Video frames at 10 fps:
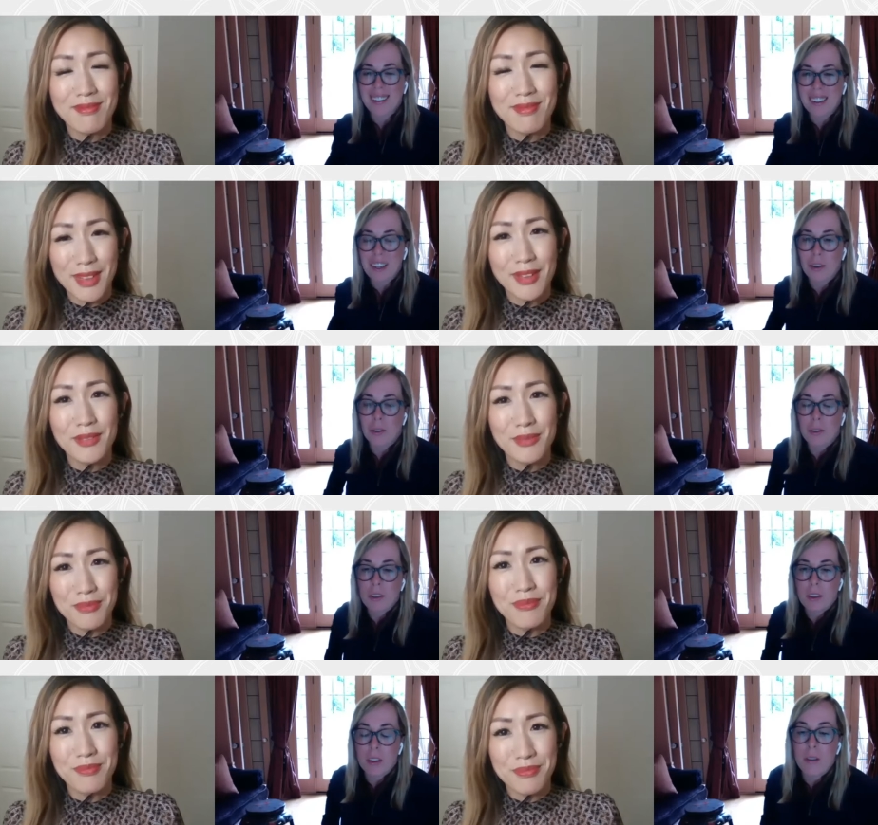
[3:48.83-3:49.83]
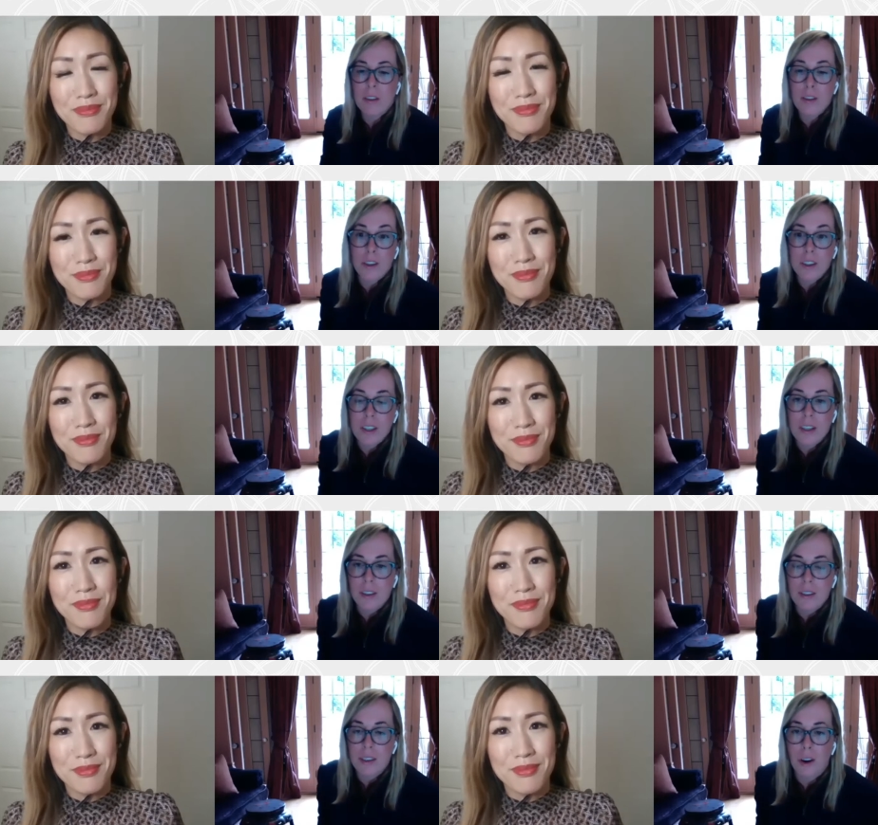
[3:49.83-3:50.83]
Speaker 1: you know, 13
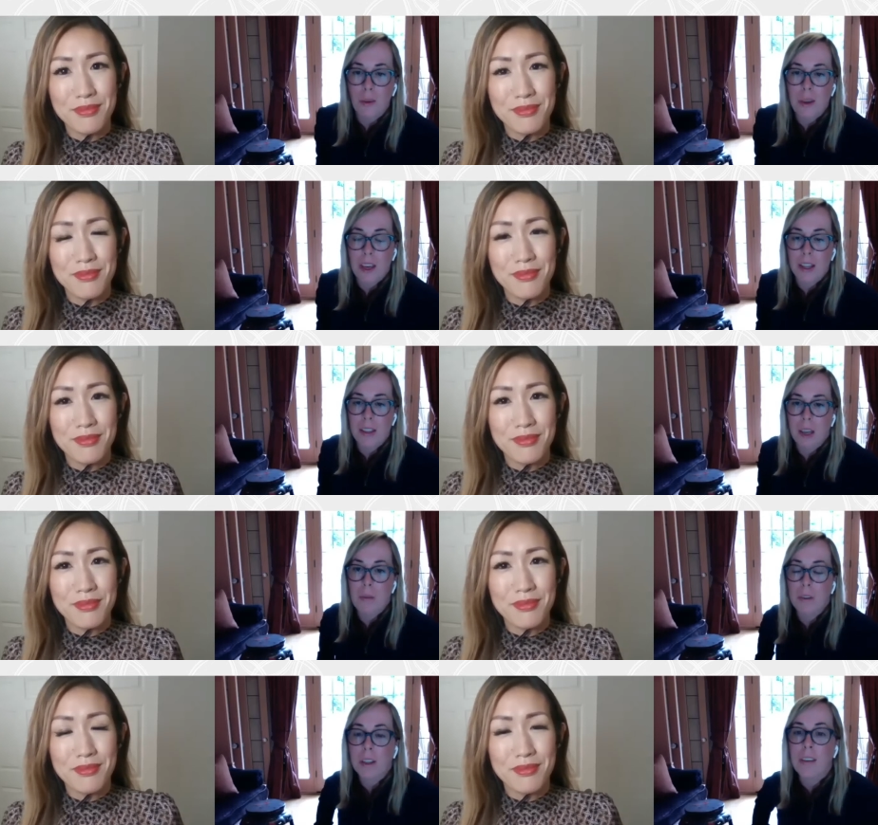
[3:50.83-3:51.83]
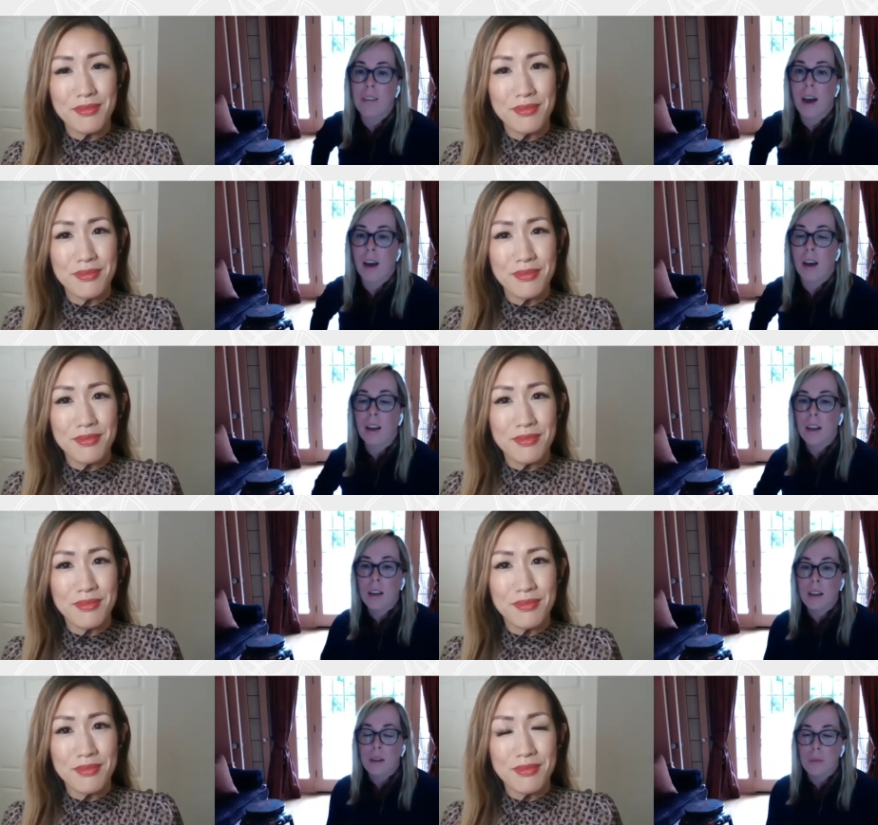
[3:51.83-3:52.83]
years ago, because I believe that
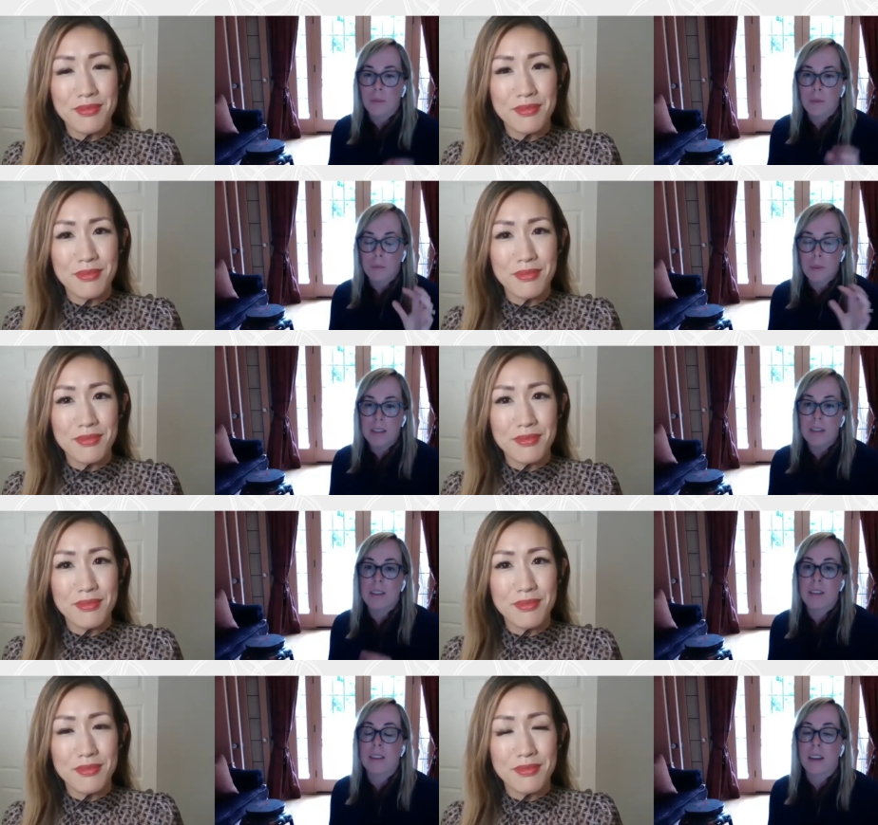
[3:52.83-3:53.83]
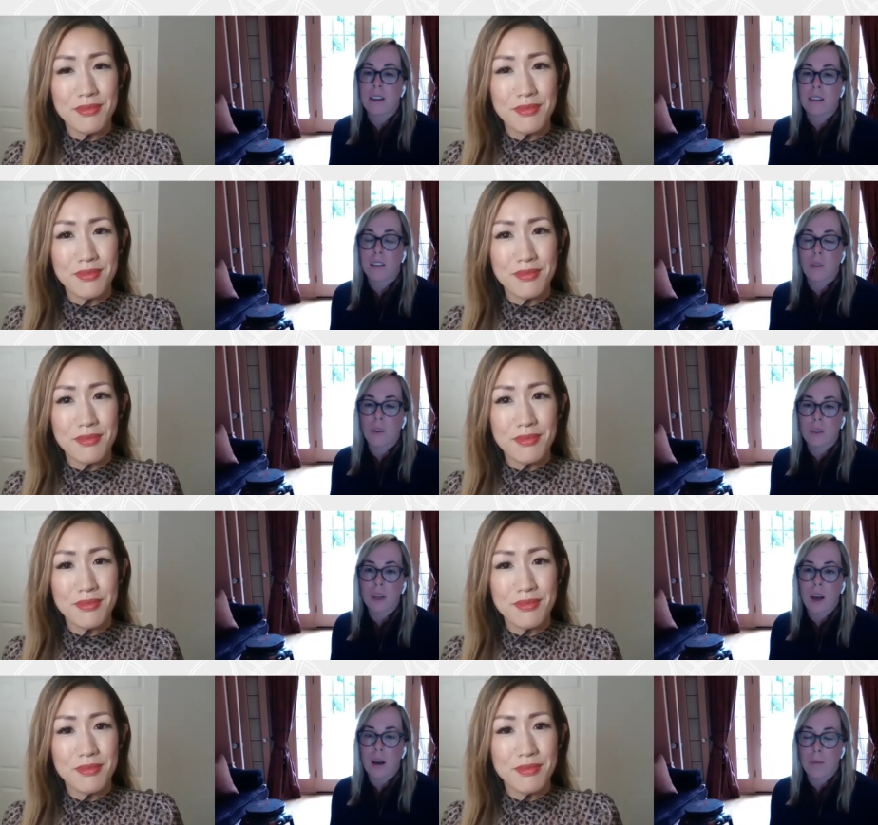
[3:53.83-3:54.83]
business success can
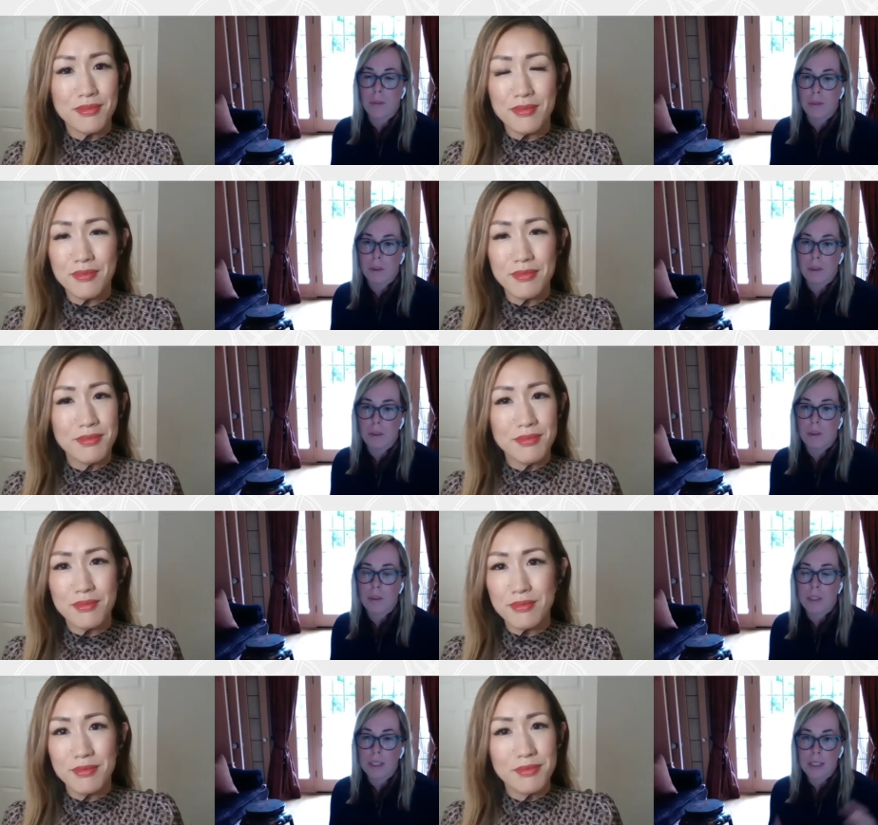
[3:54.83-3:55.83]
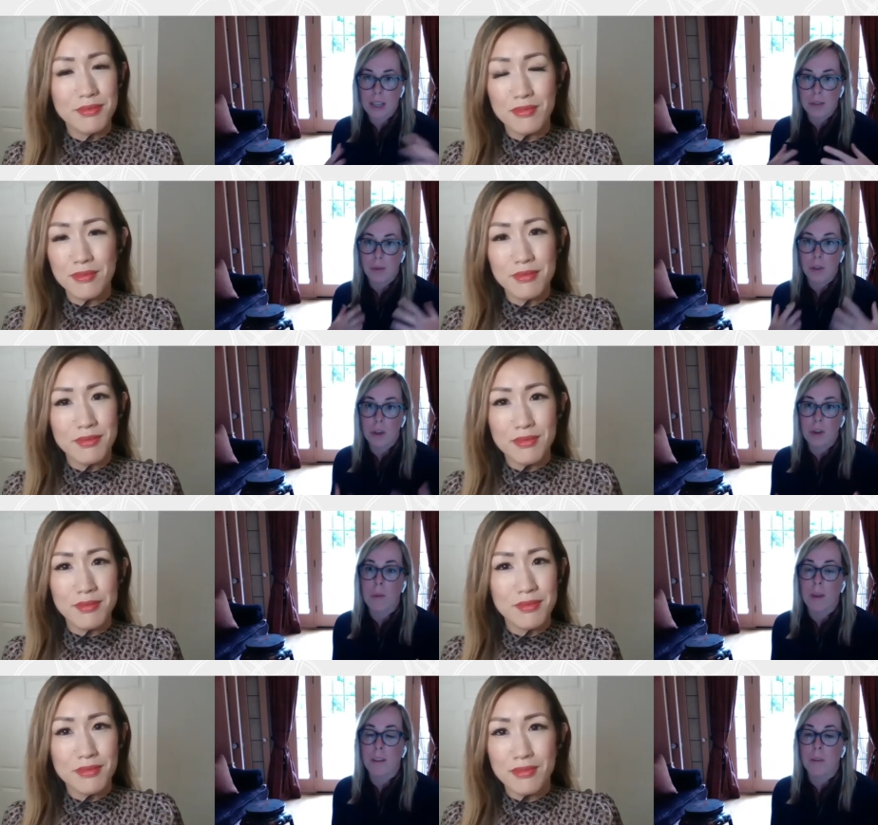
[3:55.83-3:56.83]
only come through successful
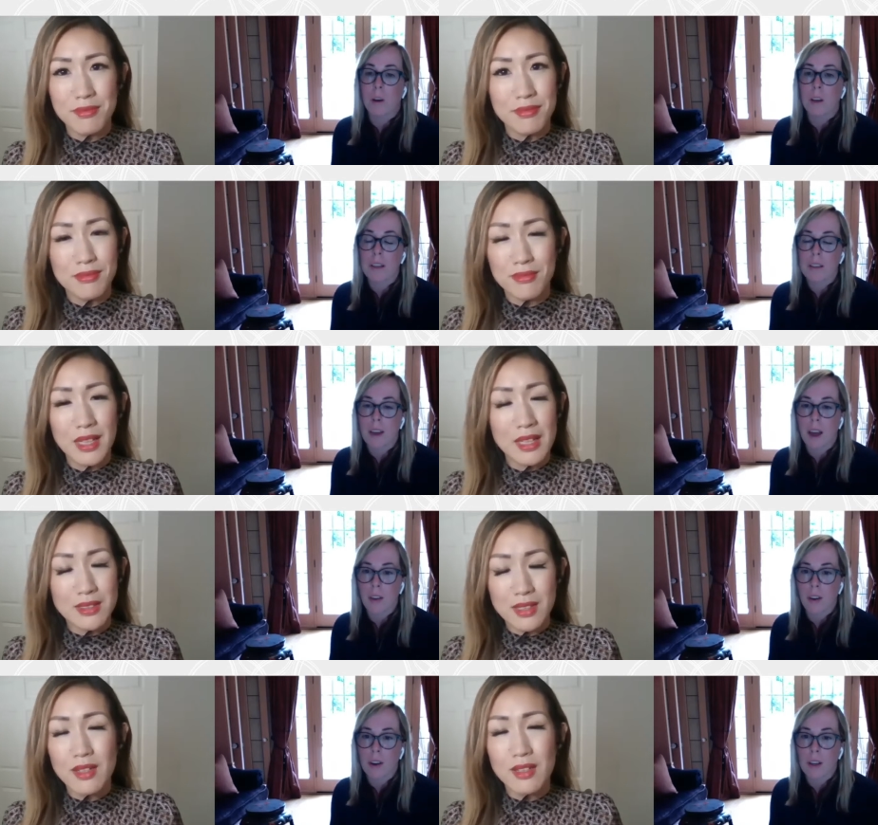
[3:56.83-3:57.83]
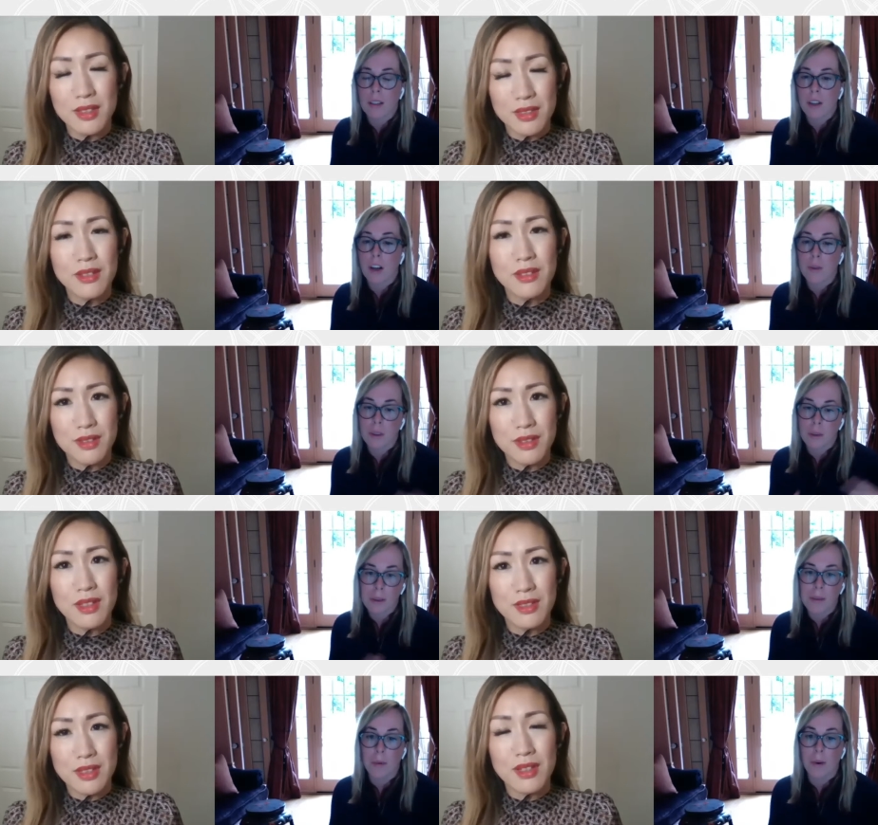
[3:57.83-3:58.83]
humans working together. It starts with the
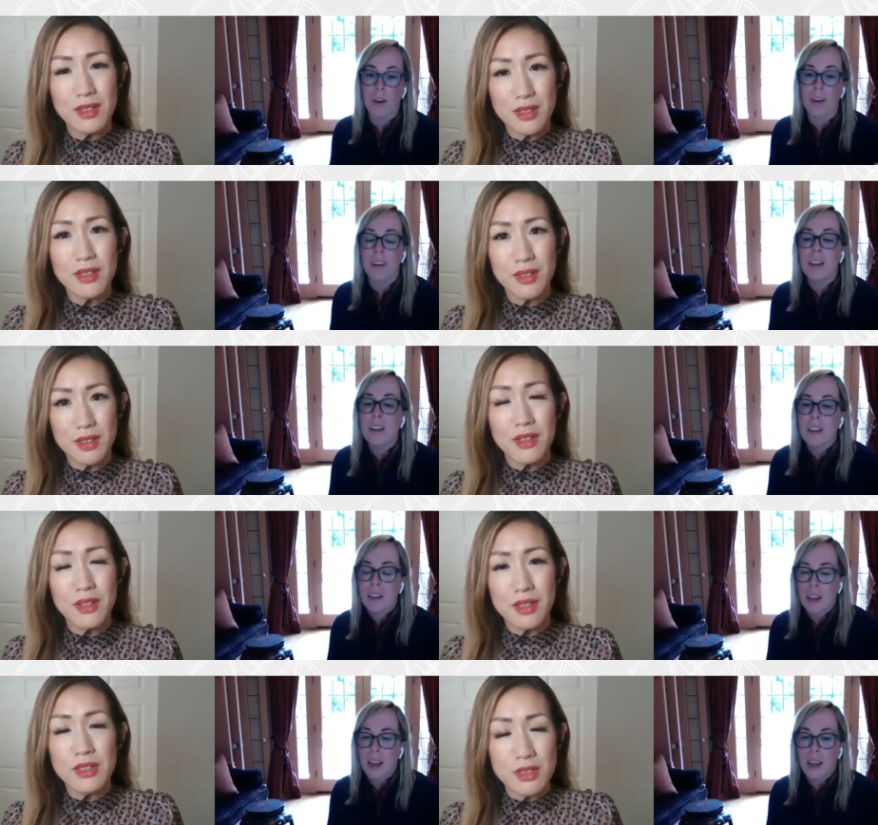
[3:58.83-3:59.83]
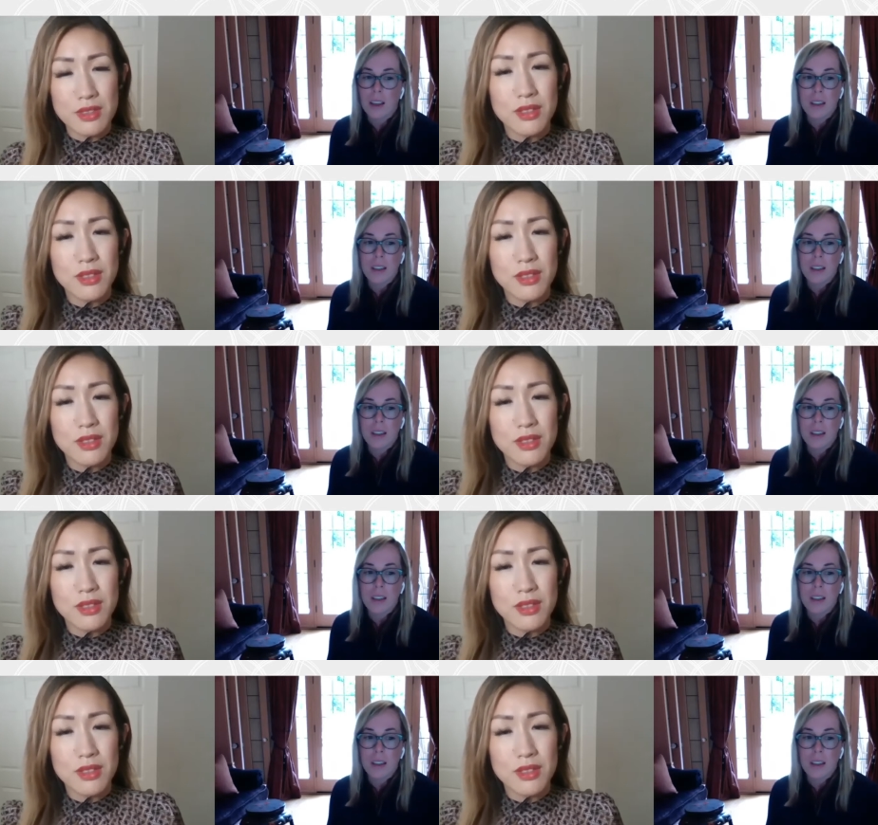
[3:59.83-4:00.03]
people. And